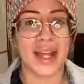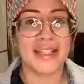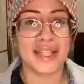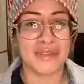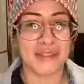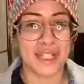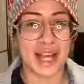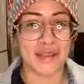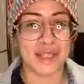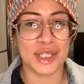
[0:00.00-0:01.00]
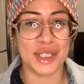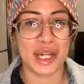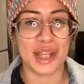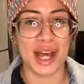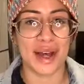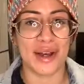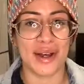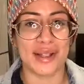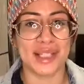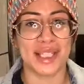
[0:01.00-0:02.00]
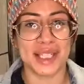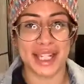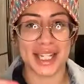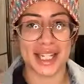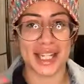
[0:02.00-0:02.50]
definitely have to share that on the link